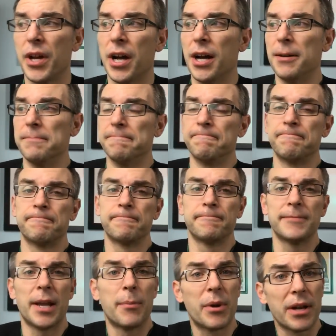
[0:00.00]
And
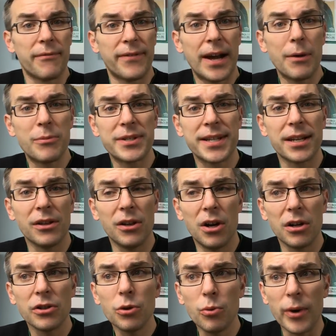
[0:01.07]
what I found was that
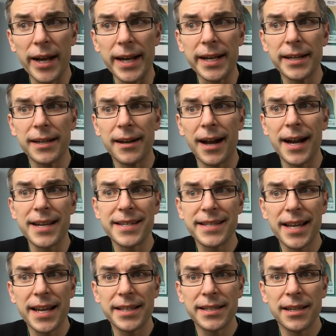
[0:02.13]
along the way, I
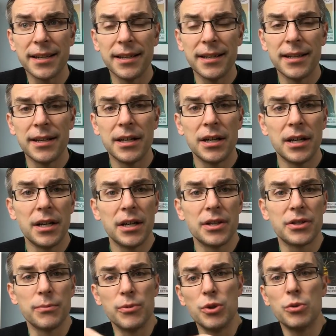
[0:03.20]
set
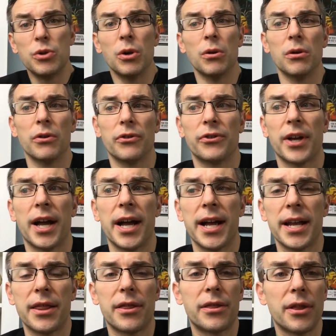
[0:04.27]
some new goals.
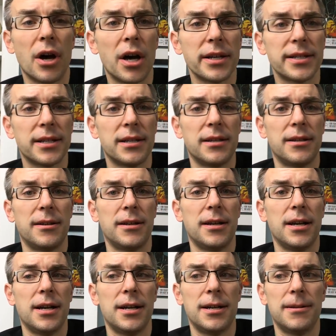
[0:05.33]
I thought
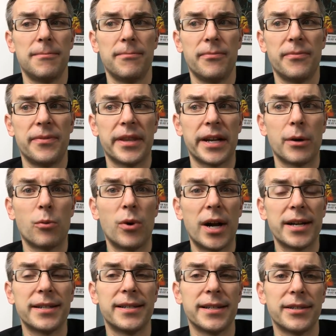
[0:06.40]
that I
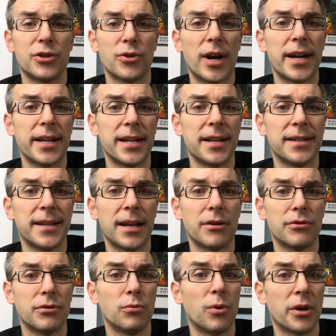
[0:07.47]
wanted to try to get
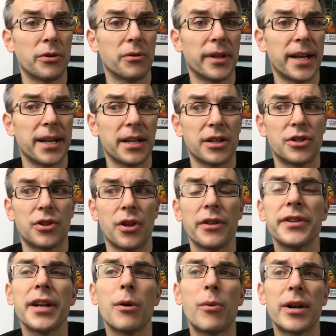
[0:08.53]
down to Wonderland. I
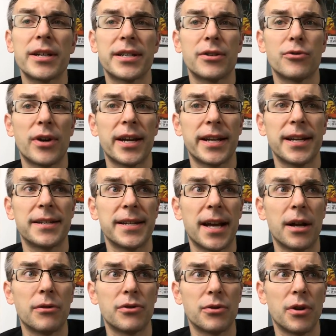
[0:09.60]
thought that I wanted to try to get
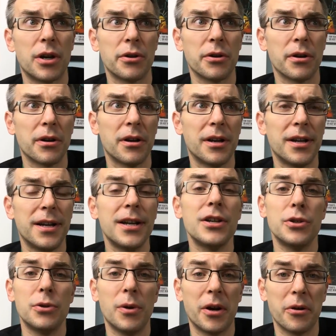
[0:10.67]
down to under
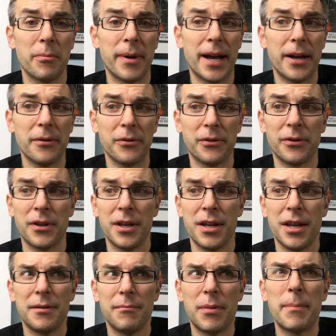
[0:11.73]
200 pounds.
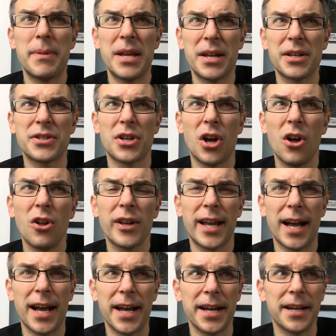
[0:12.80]
But being a tall
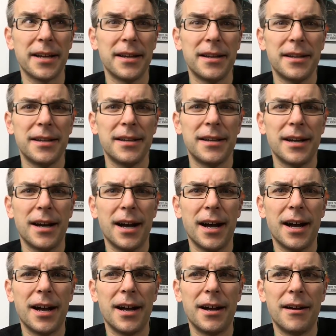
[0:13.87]
guy,
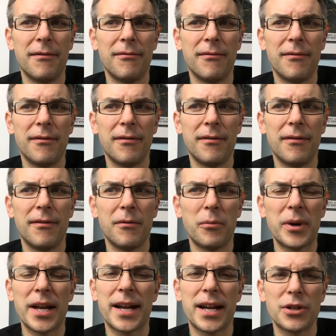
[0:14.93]

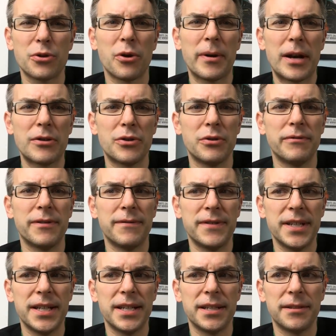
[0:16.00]
when I got to around
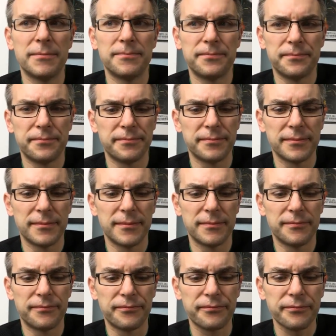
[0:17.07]
215,
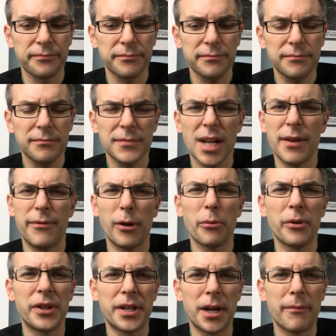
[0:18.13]
I
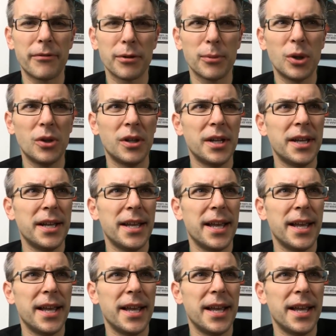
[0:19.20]
felt really comfortable.